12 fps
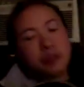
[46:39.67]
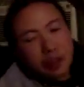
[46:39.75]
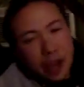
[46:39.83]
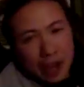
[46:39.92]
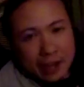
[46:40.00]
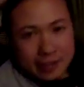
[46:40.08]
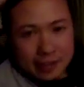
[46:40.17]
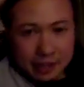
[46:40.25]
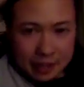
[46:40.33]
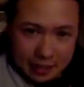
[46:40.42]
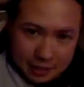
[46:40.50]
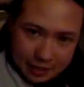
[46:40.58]
guided to
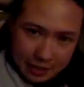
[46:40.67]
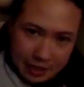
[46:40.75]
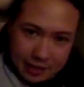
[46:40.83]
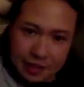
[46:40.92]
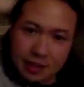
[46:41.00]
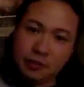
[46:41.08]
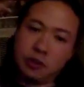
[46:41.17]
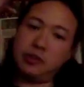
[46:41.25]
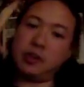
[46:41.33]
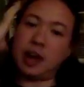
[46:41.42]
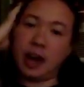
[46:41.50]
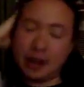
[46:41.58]
listen. If you feel
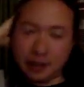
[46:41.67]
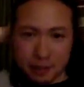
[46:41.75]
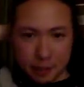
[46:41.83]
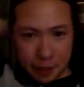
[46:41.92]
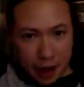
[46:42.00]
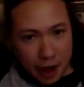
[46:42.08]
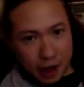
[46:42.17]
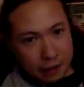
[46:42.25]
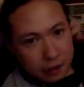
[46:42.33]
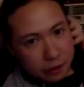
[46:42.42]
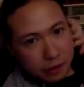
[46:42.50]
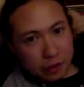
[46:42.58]
guided to pray, if
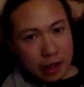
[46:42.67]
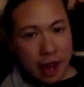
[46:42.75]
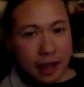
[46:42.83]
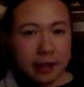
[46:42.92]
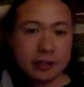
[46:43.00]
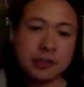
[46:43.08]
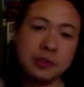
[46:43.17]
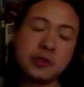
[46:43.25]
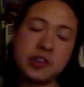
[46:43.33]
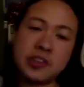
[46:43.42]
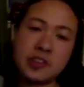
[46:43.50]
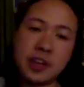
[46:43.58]
you feel guided to
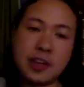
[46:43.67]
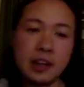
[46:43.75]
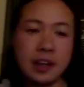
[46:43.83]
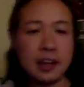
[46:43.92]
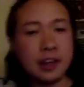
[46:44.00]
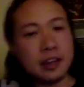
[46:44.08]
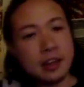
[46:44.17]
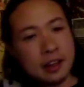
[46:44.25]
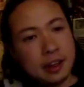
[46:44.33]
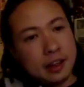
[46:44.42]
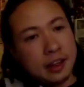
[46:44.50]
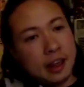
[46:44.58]
just sit
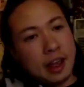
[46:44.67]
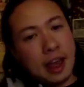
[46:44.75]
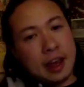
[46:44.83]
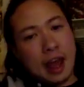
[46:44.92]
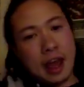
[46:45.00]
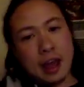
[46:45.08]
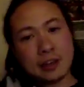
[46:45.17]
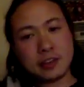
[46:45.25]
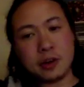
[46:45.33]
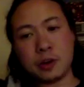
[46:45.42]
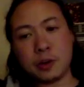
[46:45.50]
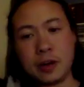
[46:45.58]
and ask
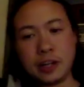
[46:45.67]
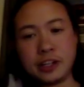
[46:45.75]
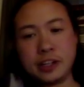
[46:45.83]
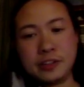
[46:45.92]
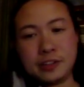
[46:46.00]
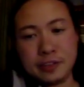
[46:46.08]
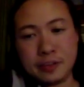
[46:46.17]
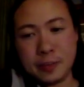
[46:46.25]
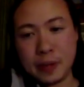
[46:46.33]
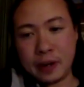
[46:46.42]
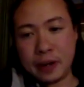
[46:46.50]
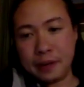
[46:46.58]
your questions to
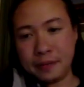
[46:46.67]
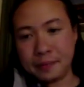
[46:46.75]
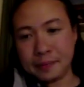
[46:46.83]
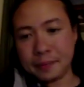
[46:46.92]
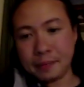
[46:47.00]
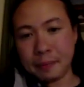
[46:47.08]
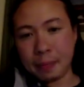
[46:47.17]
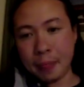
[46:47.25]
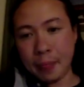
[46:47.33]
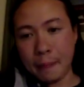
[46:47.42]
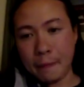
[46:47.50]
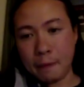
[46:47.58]
Spirit
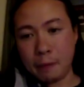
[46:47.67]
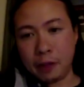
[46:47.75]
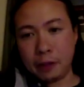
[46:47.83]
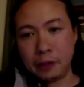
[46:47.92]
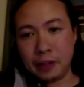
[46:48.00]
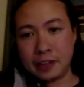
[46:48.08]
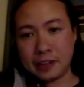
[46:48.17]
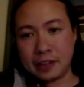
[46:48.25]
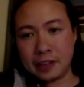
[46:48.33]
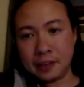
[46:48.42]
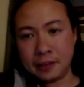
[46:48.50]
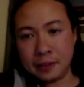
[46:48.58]
while you
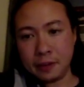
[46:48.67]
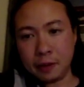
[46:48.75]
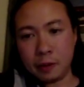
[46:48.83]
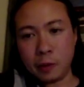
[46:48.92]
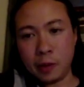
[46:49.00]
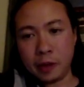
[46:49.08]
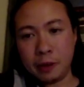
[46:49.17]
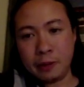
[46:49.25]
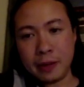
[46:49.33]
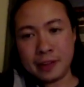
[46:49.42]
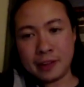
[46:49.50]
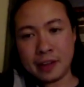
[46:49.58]
listen or while you
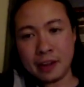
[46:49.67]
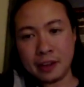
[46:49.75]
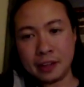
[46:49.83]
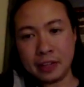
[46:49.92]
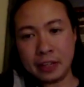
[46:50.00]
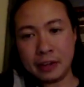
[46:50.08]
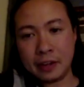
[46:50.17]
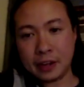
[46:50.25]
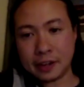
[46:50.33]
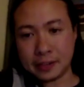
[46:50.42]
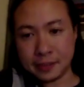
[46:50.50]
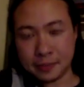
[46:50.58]
meditate on the lyrics.